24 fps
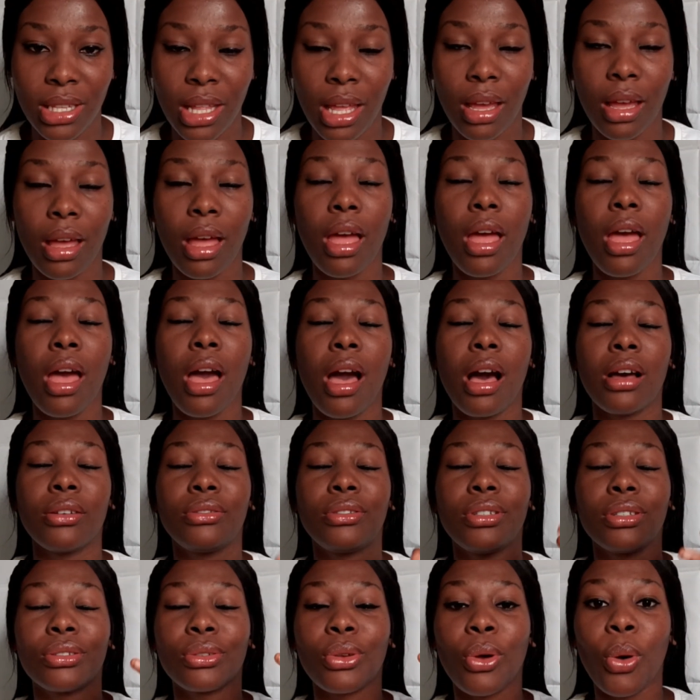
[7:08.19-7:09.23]
Like, I'll
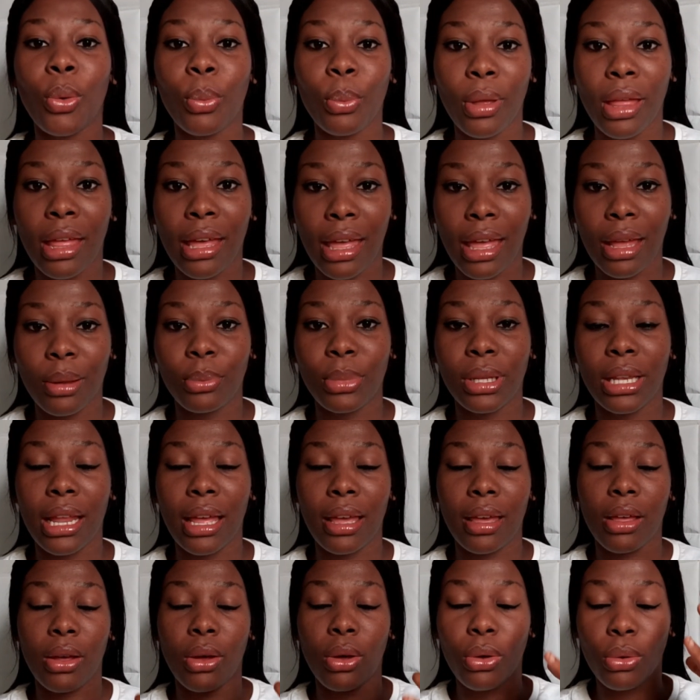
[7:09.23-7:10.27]
just come back and be
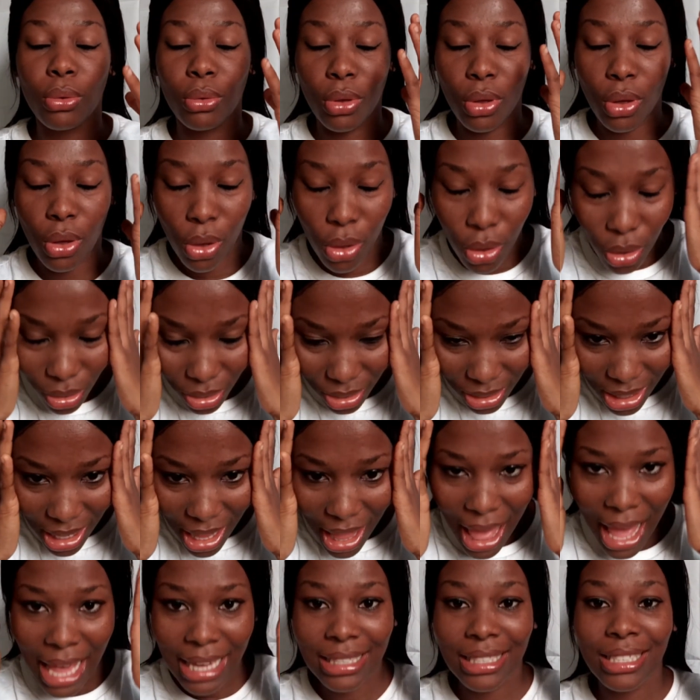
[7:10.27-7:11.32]
like, oh God,
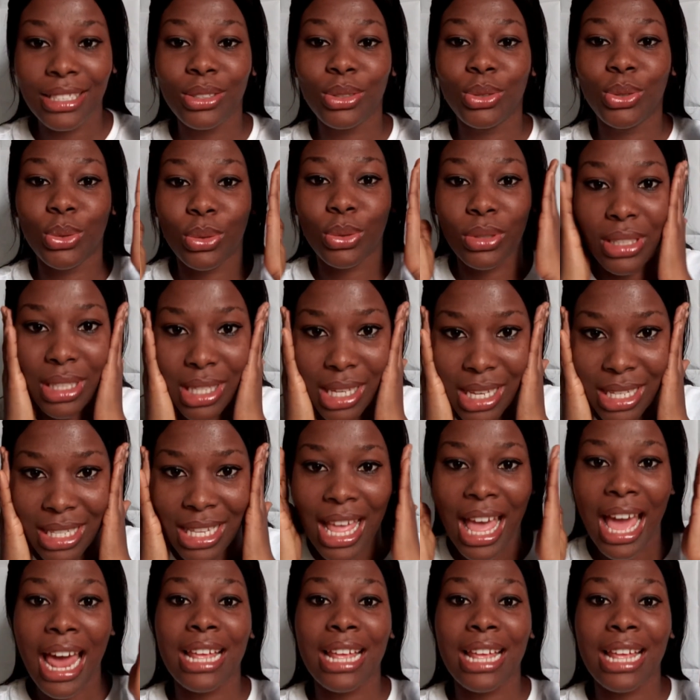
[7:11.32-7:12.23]
I didn't do this.